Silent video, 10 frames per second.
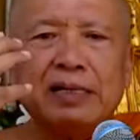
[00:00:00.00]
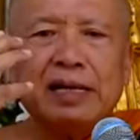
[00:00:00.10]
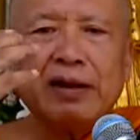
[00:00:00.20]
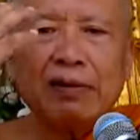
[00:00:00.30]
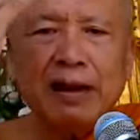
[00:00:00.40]

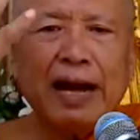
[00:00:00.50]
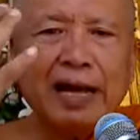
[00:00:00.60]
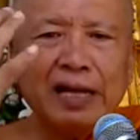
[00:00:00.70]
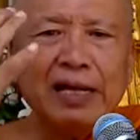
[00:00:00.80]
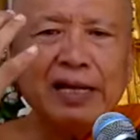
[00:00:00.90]

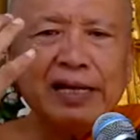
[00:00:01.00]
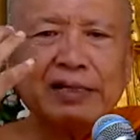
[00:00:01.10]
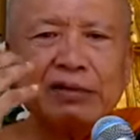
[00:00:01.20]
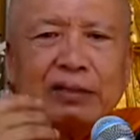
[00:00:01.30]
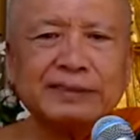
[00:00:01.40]
recognize
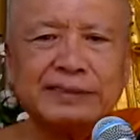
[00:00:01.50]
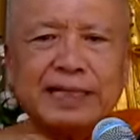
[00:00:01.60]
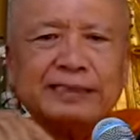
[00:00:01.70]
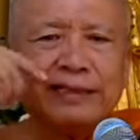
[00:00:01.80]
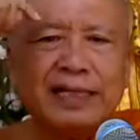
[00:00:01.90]
it got
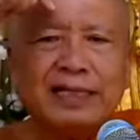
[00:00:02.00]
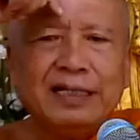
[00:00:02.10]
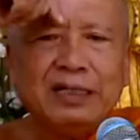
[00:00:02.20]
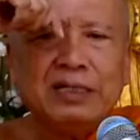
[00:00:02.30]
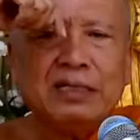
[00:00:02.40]

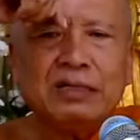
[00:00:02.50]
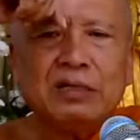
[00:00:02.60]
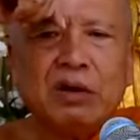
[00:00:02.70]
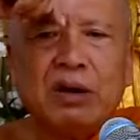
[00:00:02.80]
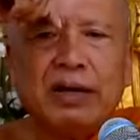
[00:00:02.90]
sensing,
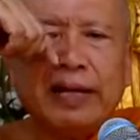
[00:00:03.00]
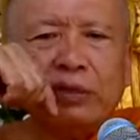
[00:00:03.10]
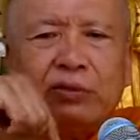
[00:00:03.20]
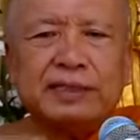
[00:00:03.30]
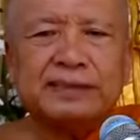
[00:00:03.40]
connect
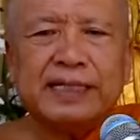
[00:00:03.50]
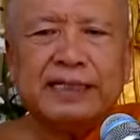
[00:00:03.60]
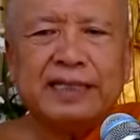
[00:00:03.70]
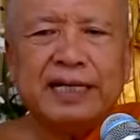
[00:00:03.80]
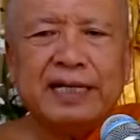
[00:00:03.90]
to the
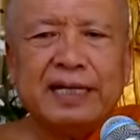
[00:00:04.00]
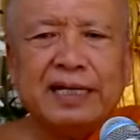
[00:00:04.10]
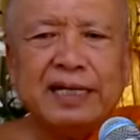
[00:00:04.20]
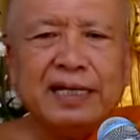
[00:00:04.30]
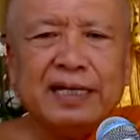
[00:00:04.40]
sensing
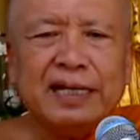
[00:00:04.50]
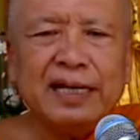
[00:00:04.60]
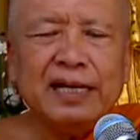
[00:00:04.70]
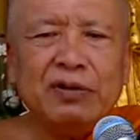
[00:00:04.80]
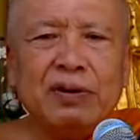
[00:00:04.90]

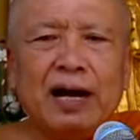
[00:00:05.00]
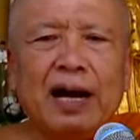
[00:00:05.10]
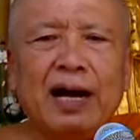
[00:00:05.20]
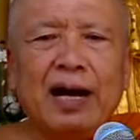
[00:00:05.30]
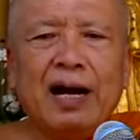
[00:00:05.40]
in your
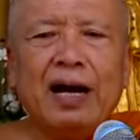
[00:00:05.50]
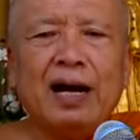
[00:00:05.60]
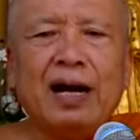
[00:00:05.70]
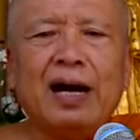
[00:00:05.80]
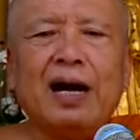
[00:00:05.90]

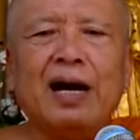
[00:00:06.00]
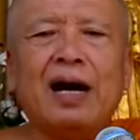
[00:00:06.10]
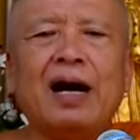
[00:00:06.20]
heart.